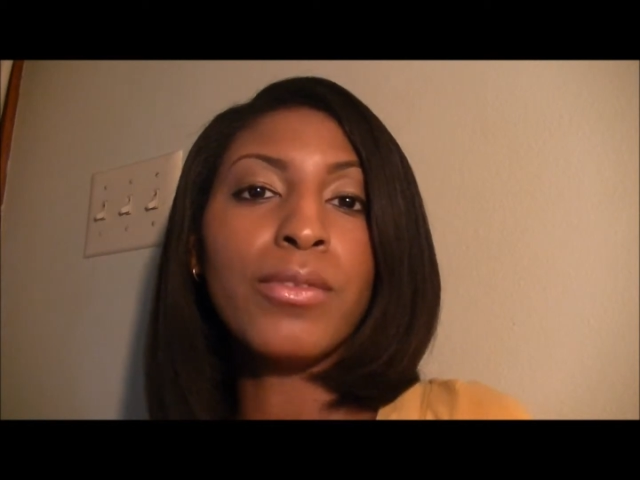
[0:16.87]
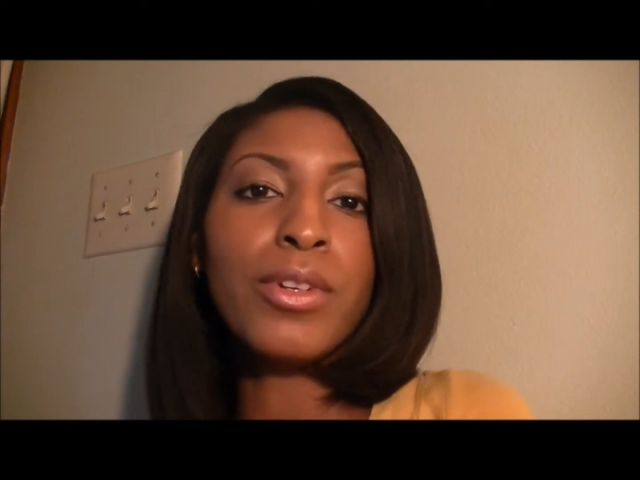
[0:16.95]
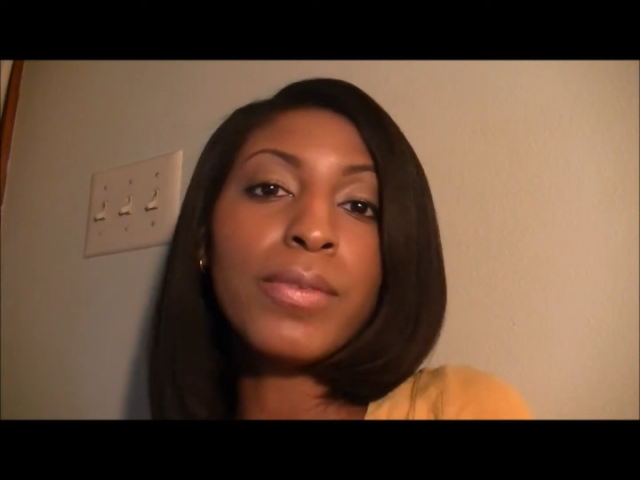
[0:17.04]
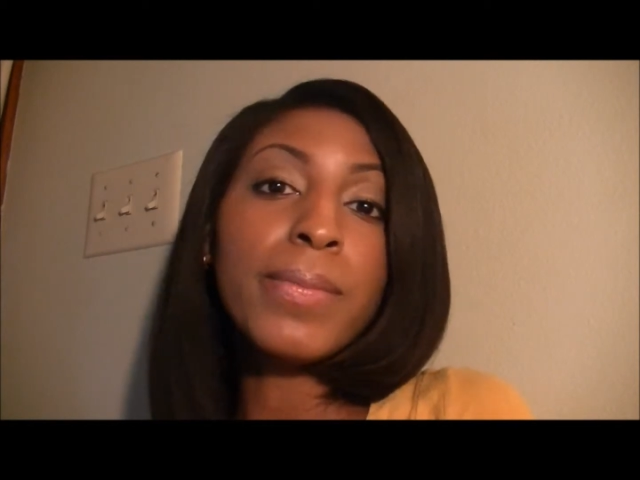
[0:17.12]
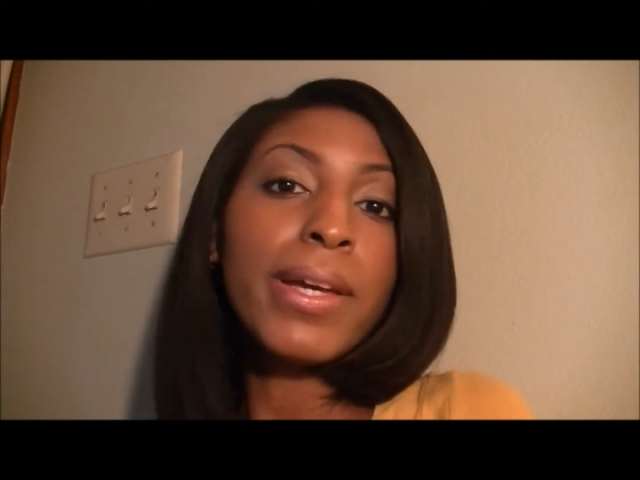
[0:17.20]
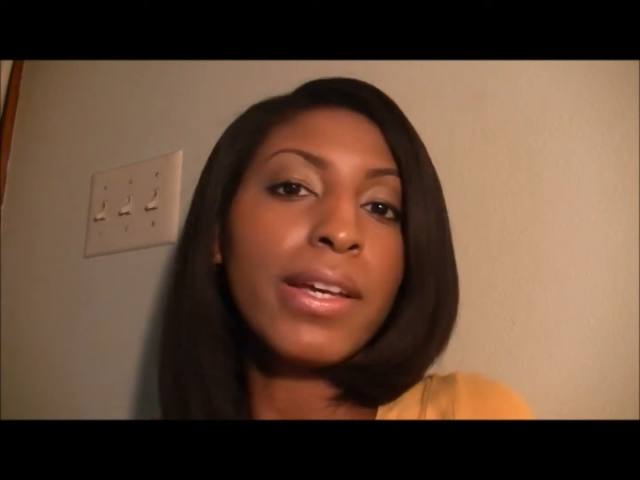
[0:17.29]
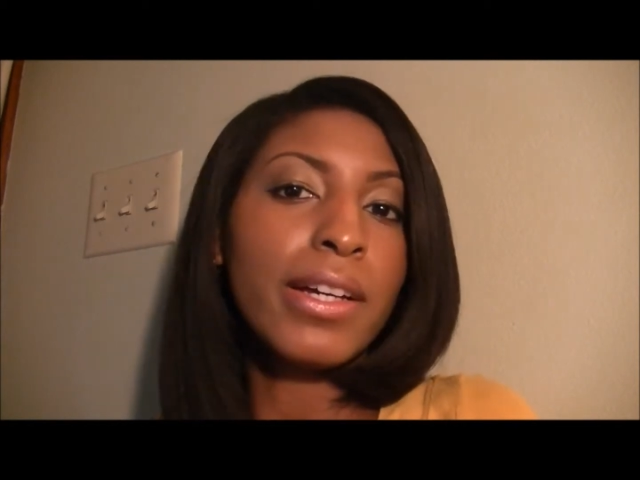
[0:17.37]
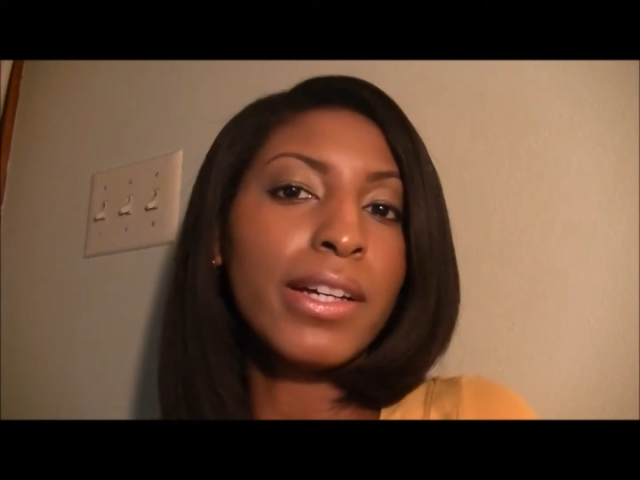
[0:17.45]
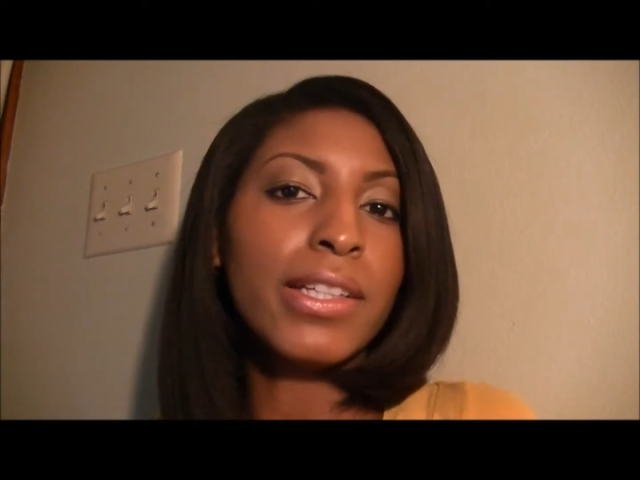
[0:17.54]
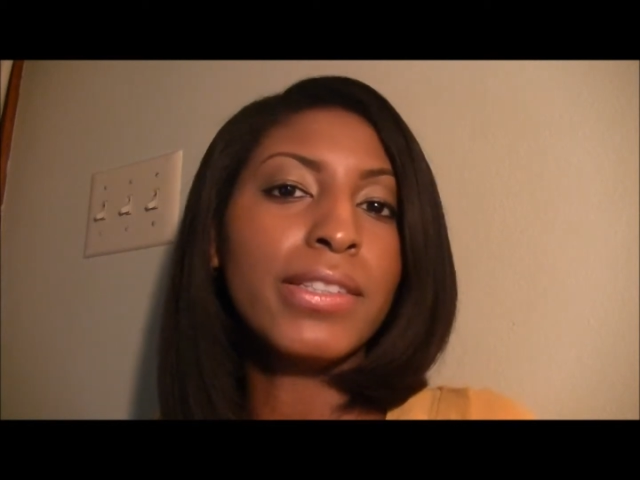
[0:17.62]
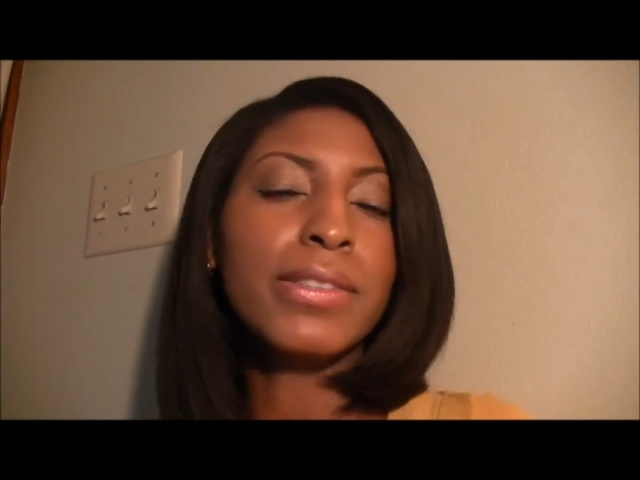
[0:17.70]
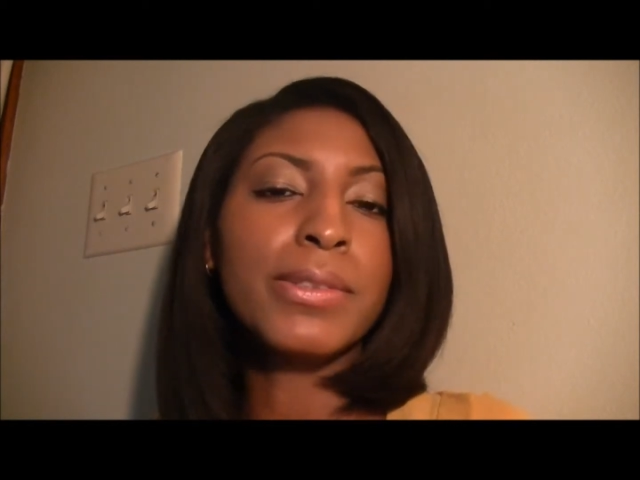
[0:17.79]
one of my
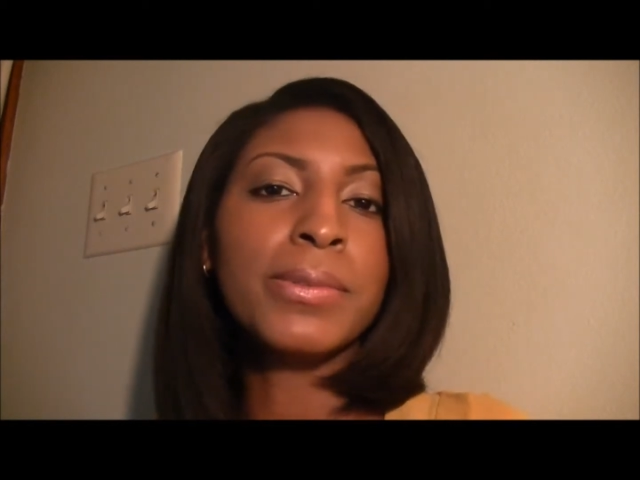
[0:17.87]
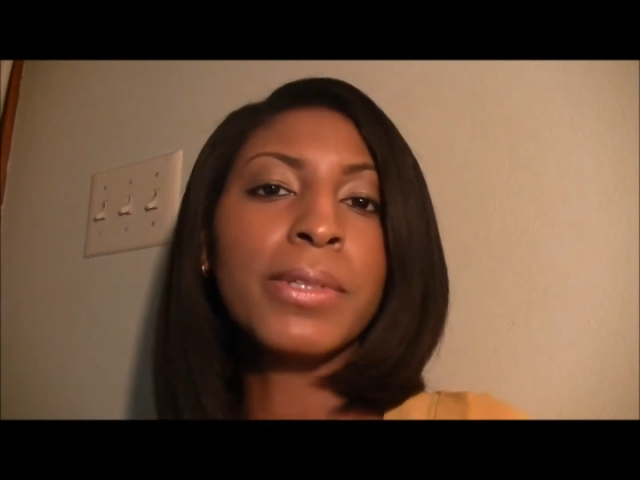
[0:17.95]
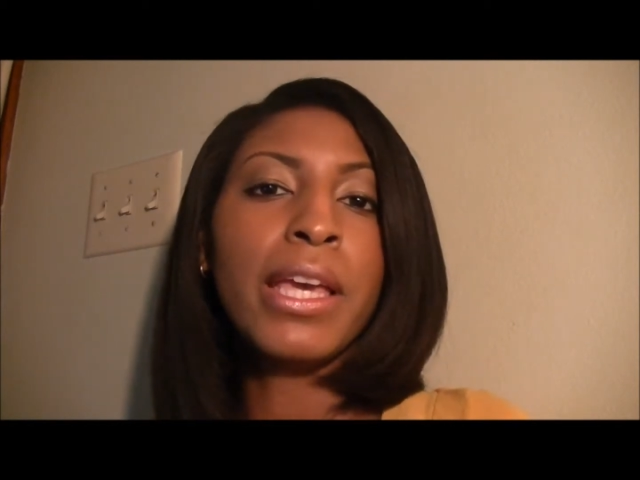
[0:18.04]
aunts,